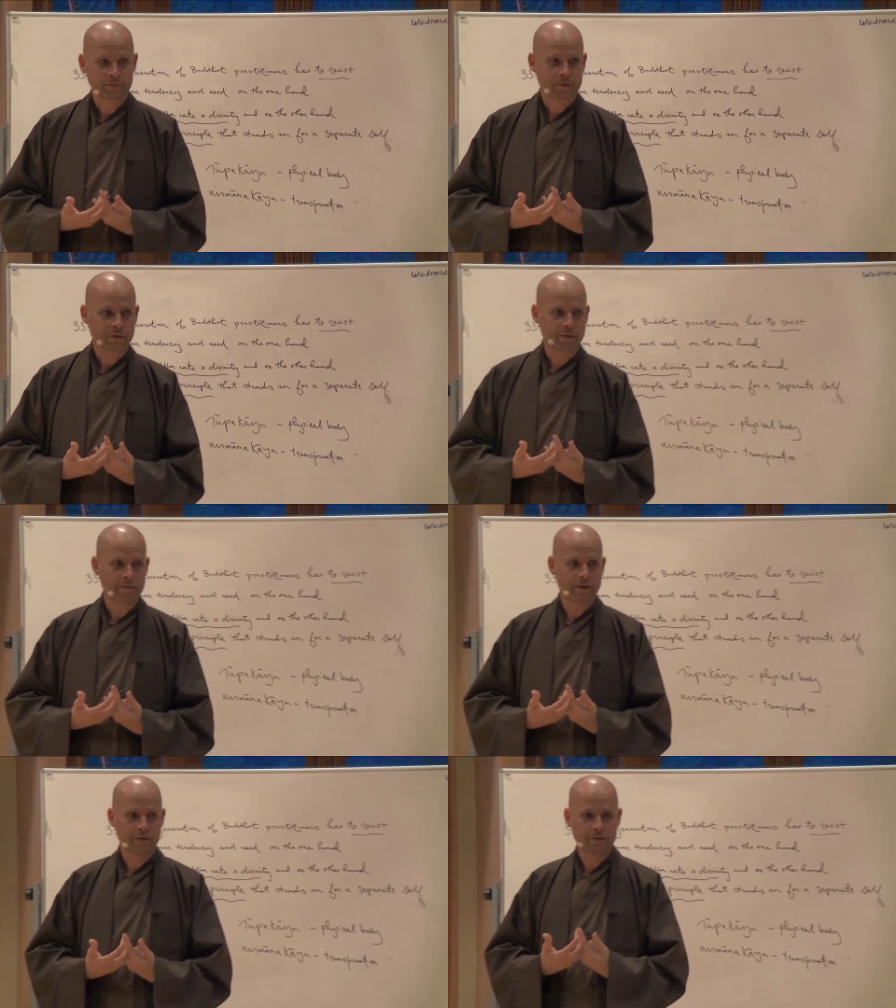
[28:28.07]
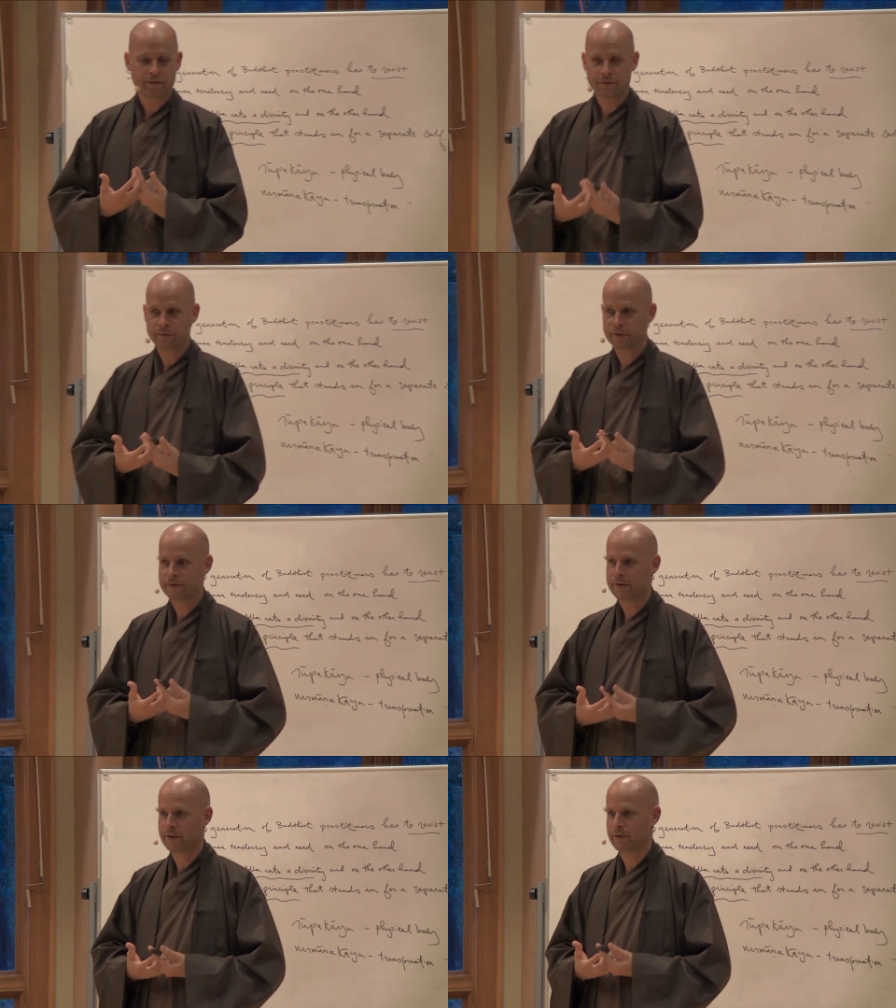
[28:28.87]
So even if his students
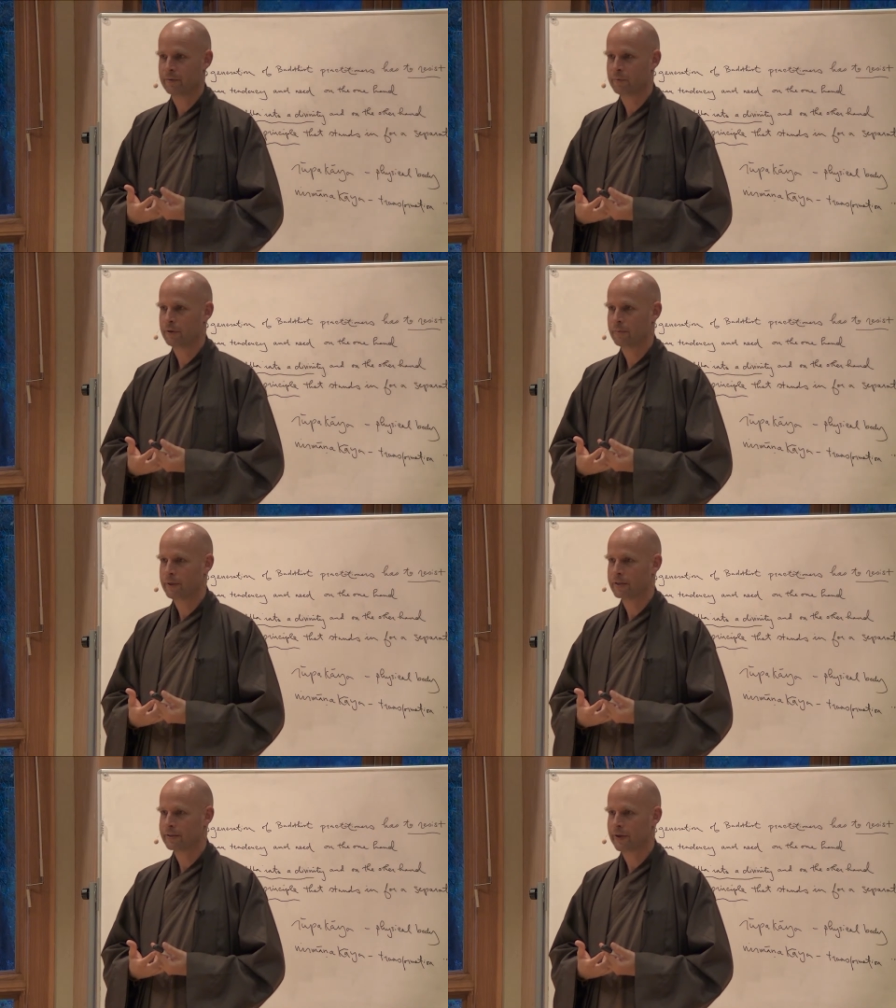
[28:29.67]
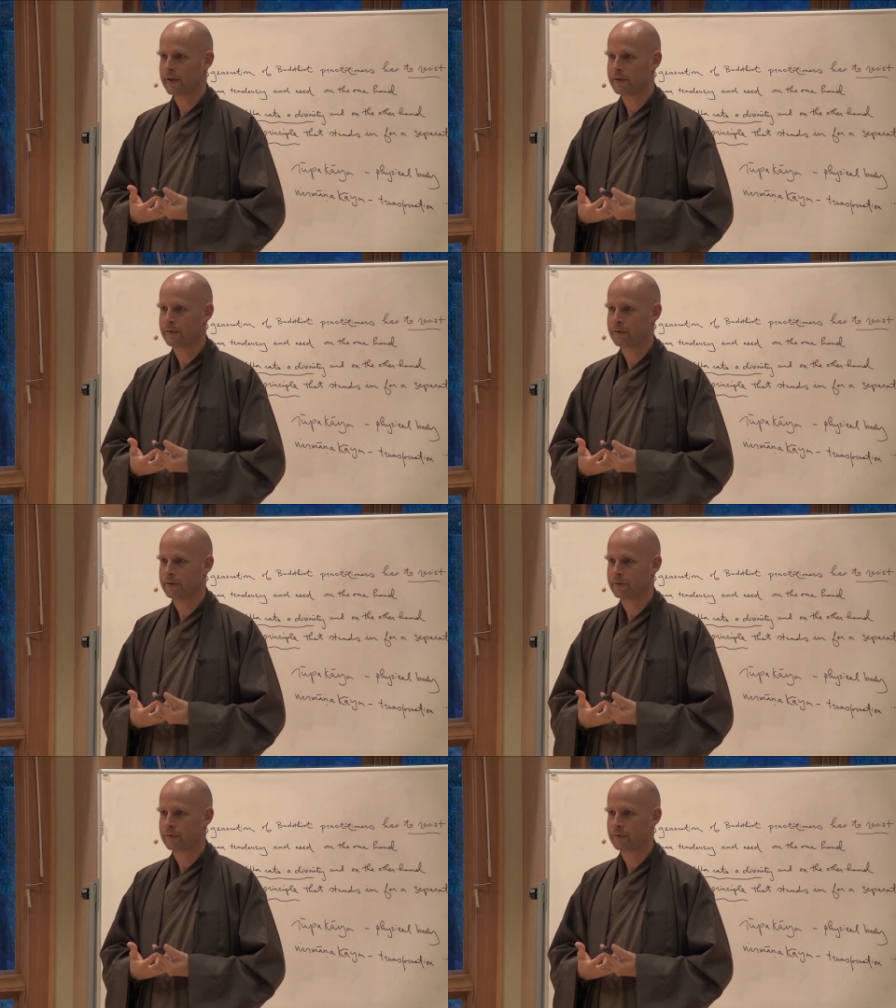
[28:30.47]
hear the Buddha being slandered
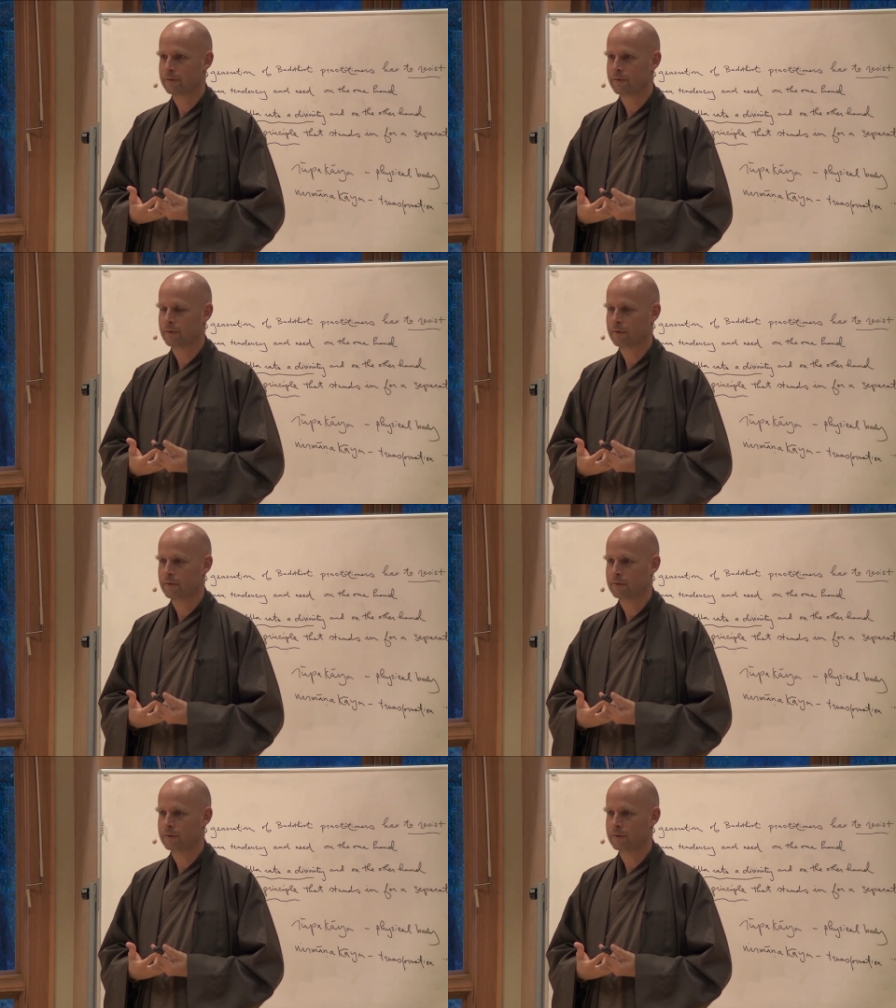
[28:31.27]
or